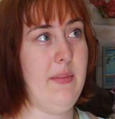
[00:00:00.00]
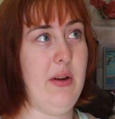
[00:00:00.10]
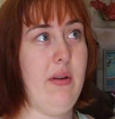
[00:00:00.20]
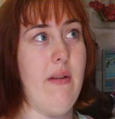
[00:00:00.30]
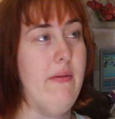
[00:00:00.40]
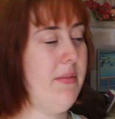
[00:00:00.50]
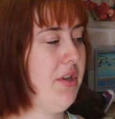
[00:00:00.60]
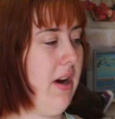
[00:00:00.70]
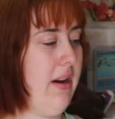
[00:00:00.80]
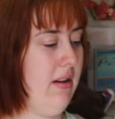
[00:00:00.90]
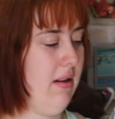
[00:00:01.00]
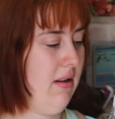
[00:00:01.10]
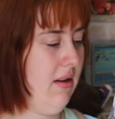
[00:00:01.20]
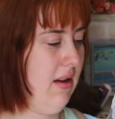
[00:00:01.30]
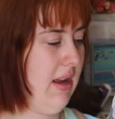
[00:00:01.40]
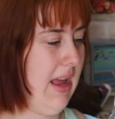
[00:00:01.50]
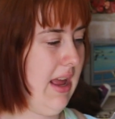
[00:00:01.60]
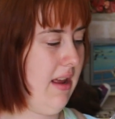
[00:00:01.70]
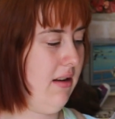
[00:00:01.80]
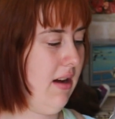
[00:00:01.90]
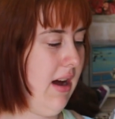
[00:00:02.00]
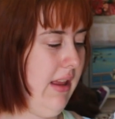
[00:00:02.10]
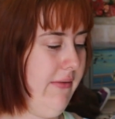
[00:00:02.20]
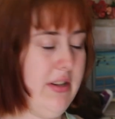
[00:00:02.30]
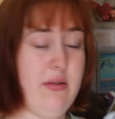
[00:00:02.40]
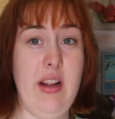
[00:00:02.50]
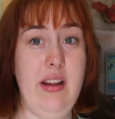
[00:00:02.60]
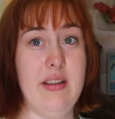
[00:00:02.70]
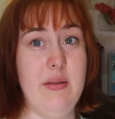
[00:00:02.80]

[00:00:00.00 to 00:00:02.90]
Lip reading: They will come from China, and I live in Australia,